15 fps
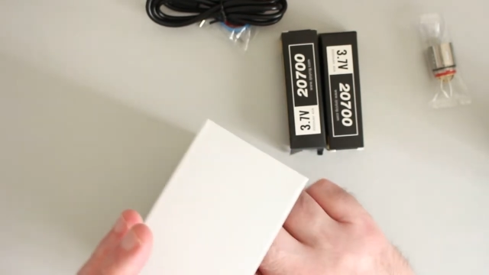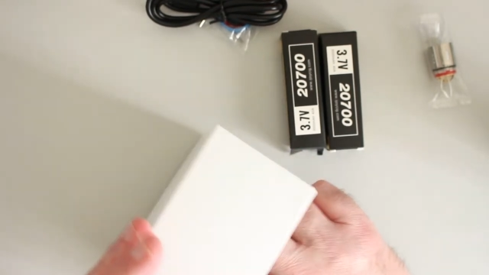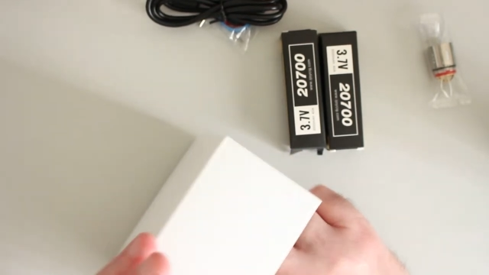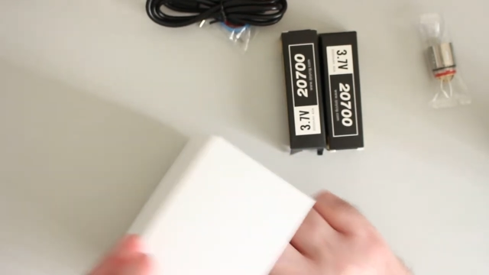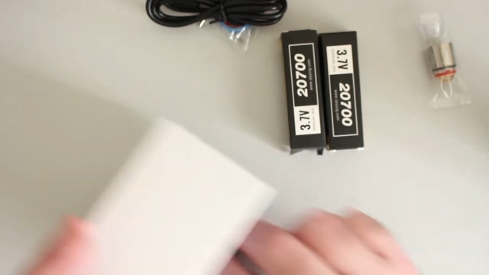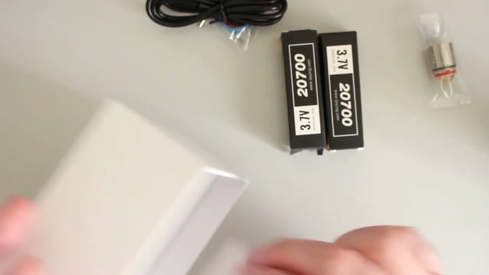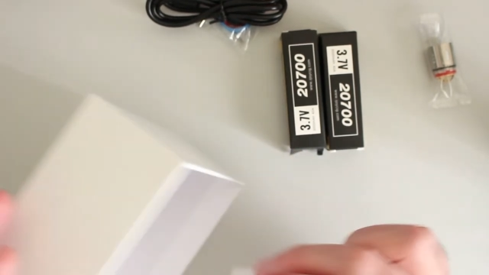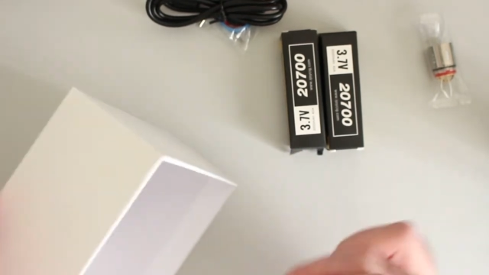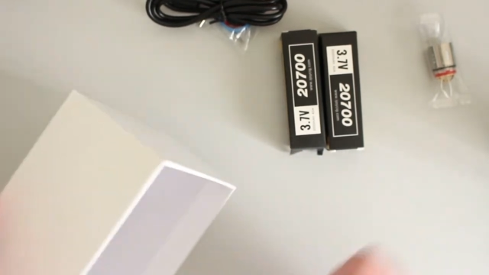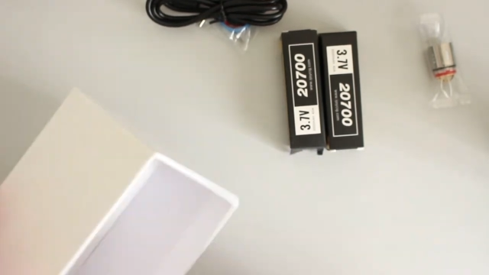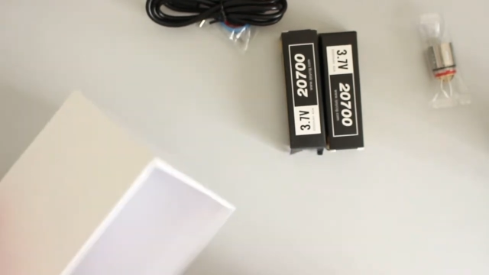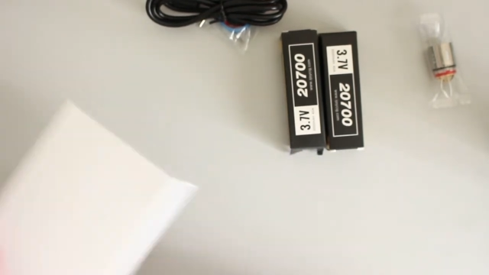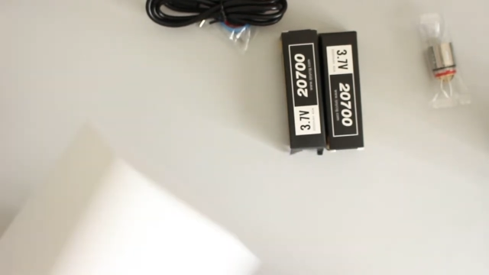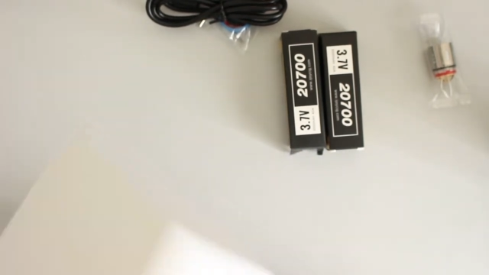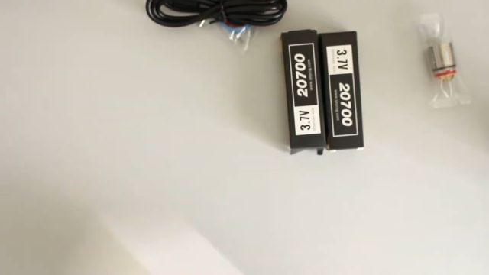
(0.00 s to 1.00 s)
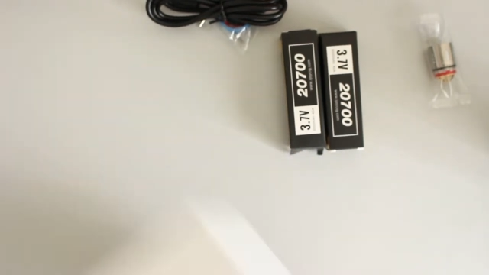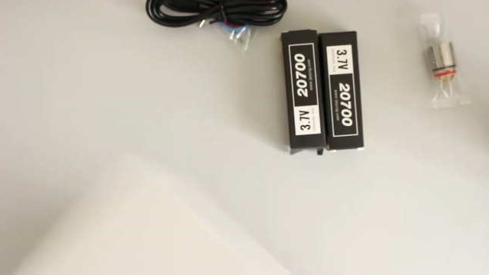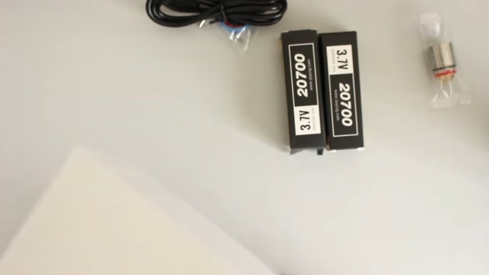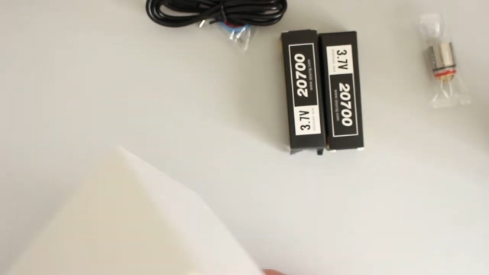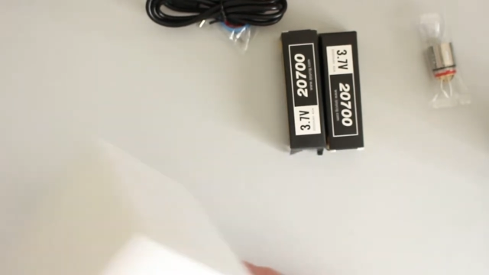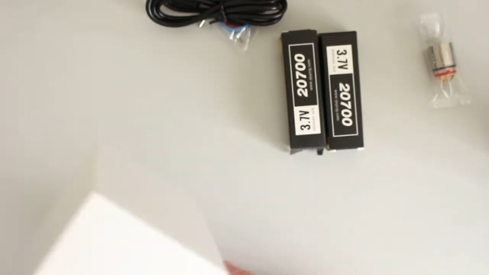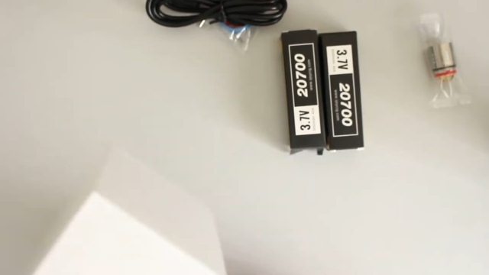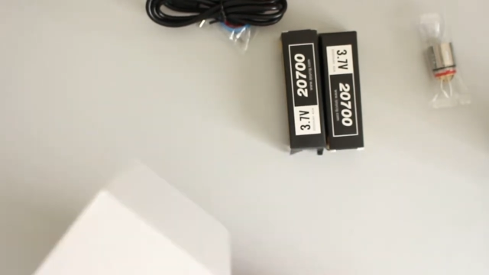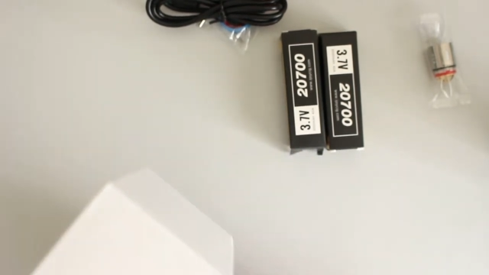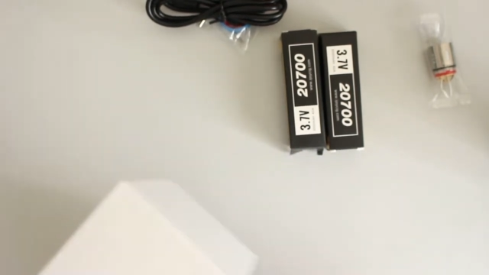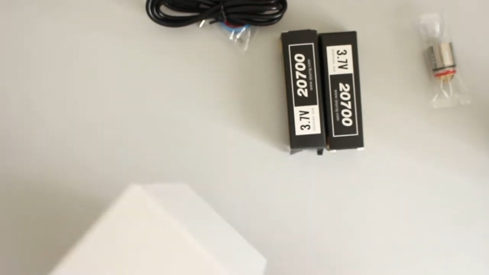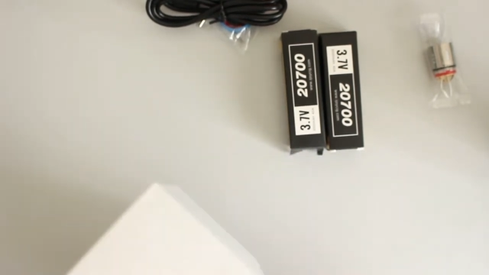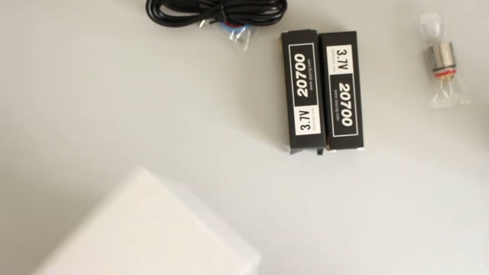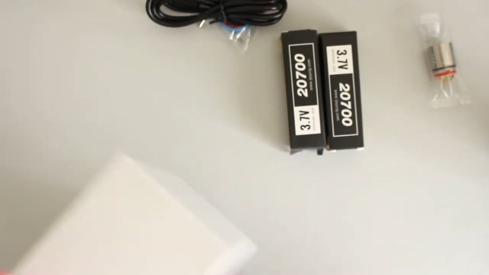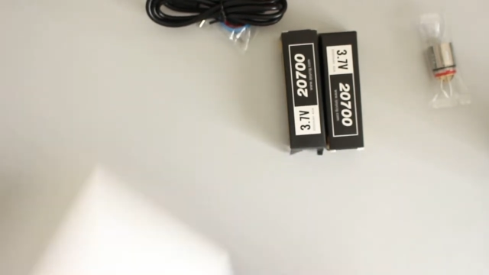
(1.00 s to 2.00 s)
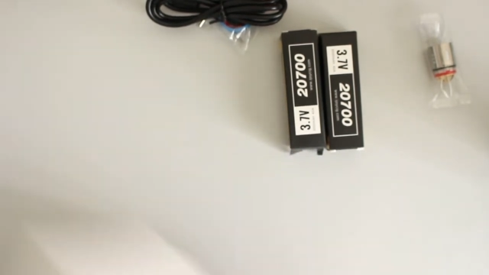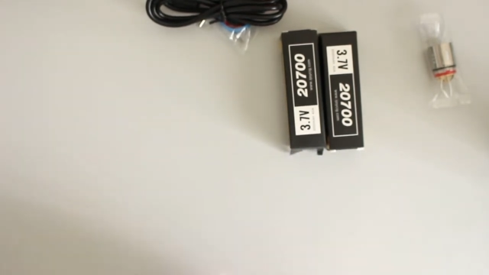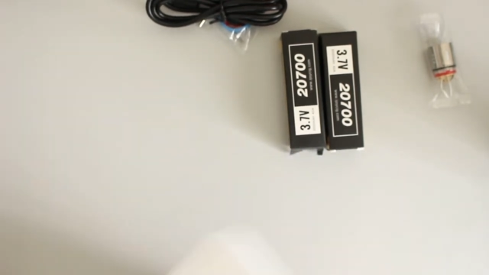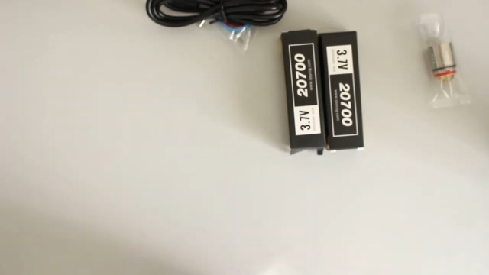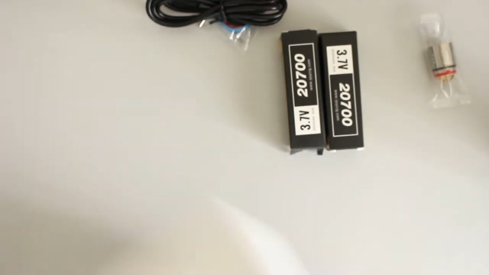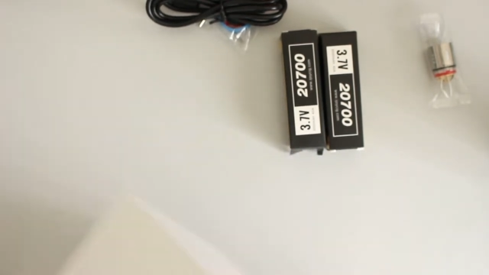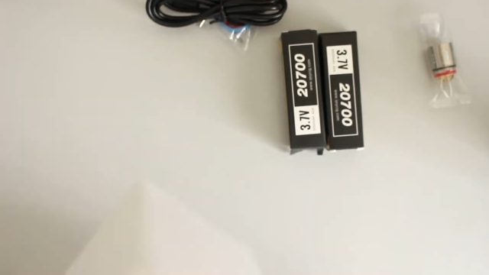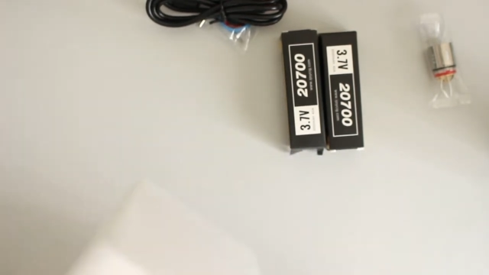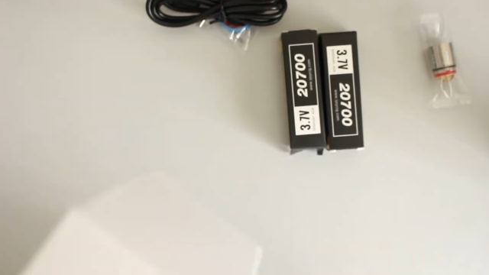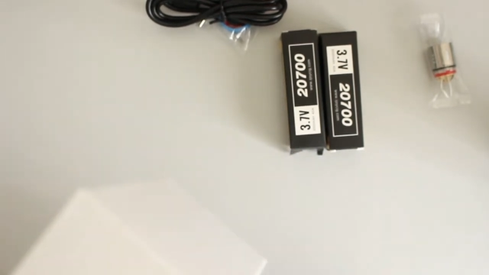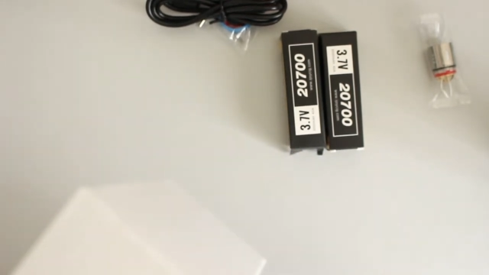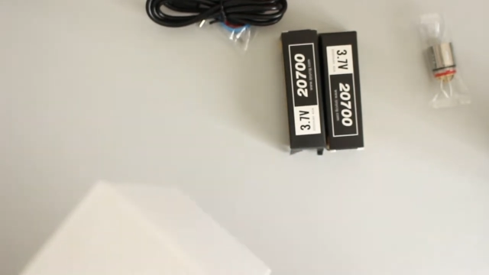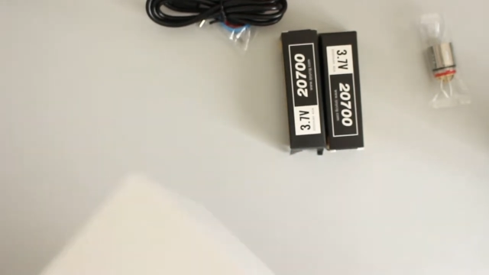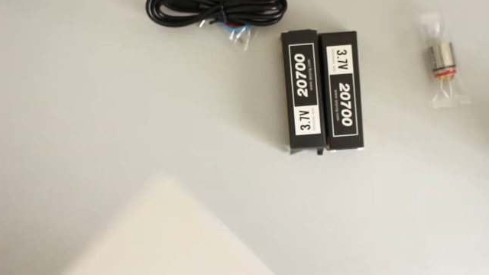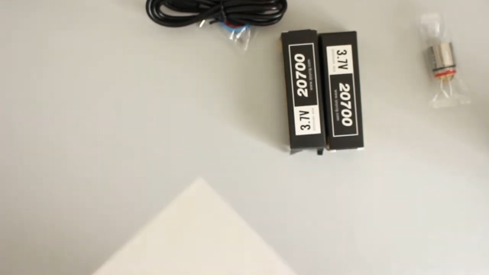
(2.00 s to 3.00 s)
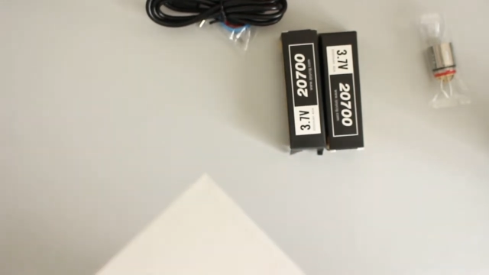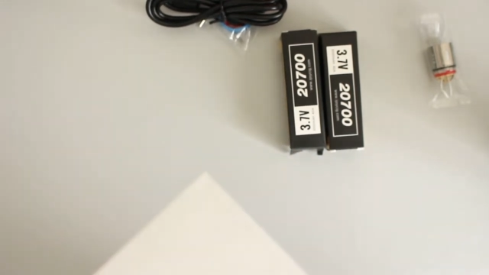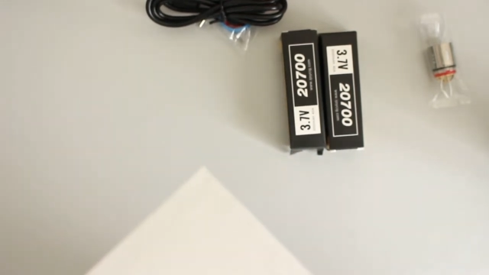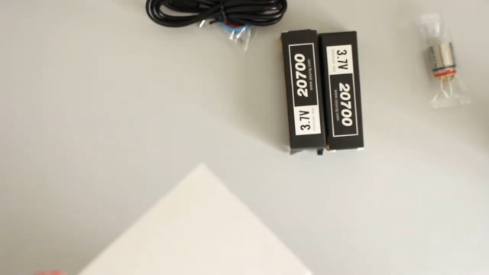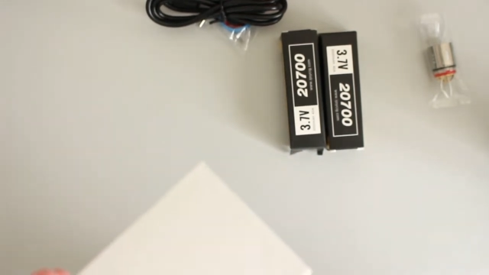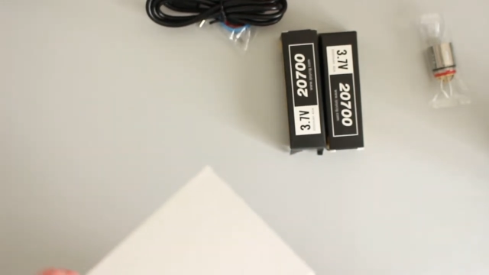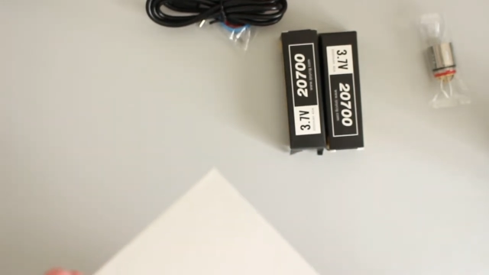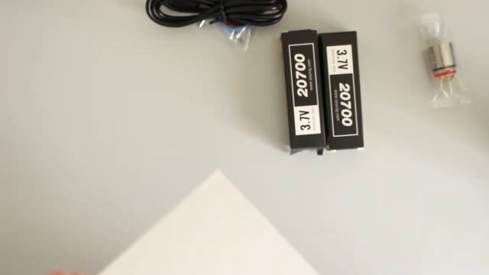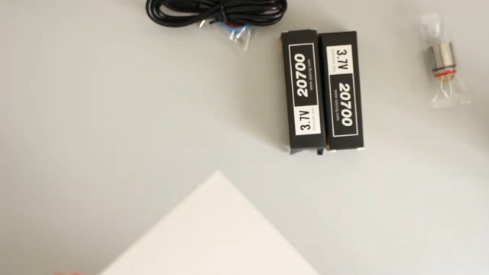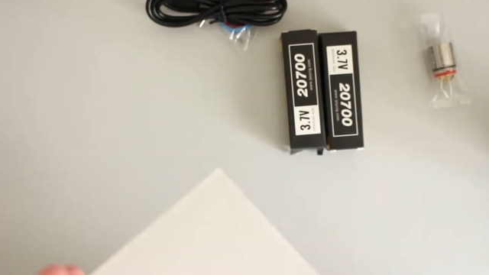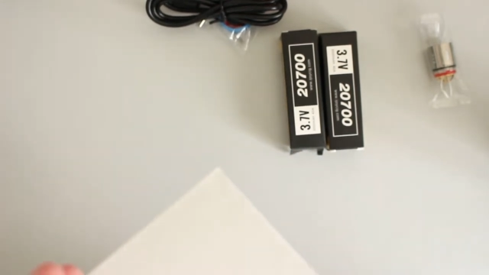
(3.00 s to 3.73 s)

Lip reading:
(no speaker visible)